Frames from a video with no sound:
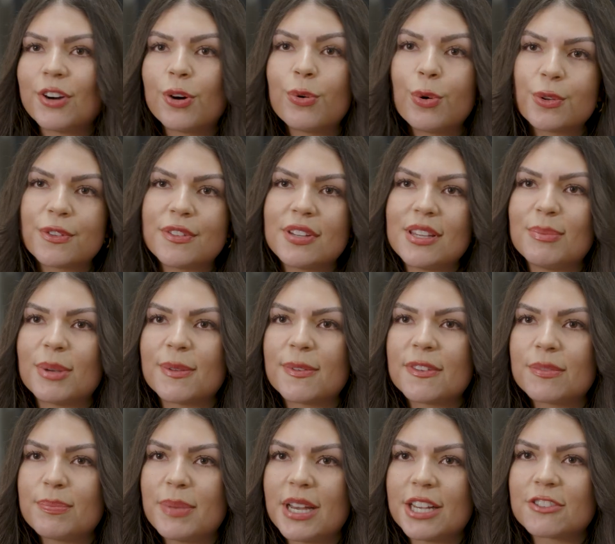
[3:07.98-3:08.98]
a whole team of
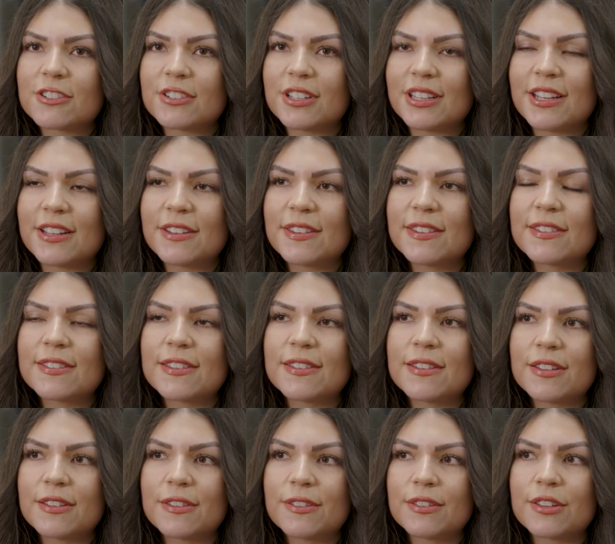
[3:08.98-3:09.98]
specialists,
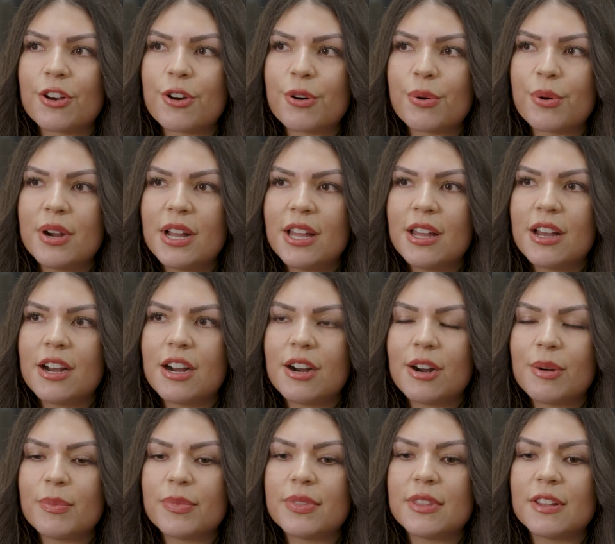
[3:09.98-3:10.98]
so
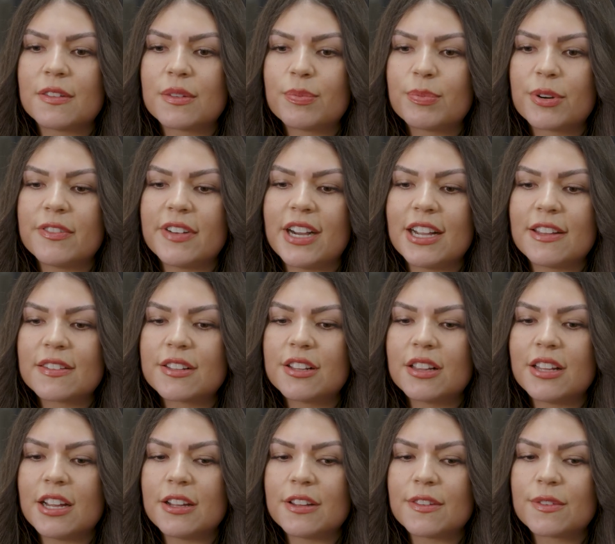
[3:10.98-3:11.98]
this provides
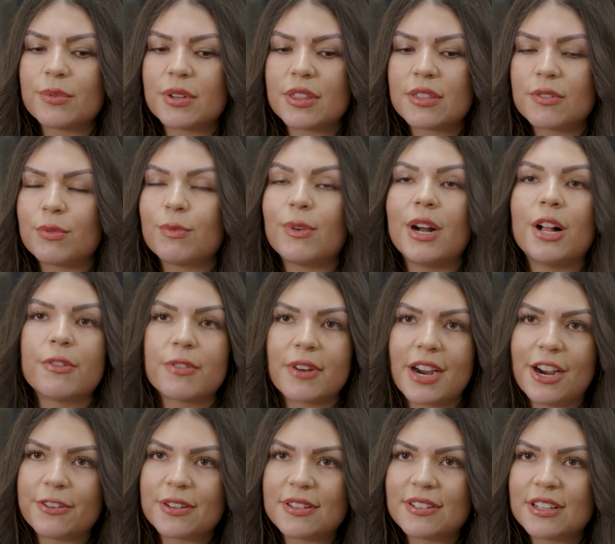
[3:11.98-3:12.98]
clients with
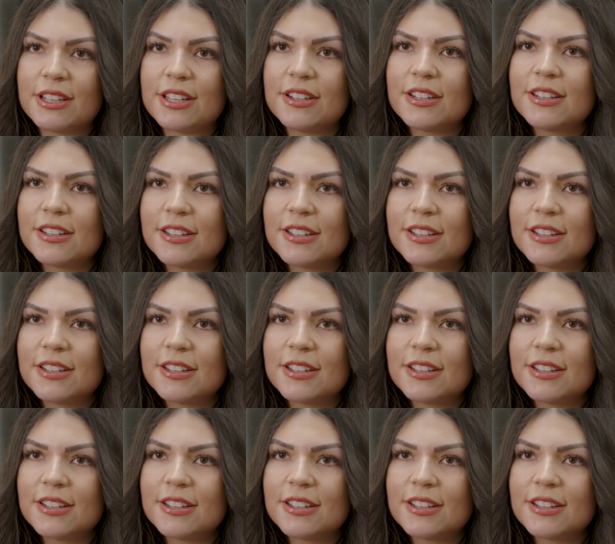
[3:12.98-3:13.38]
well-rounded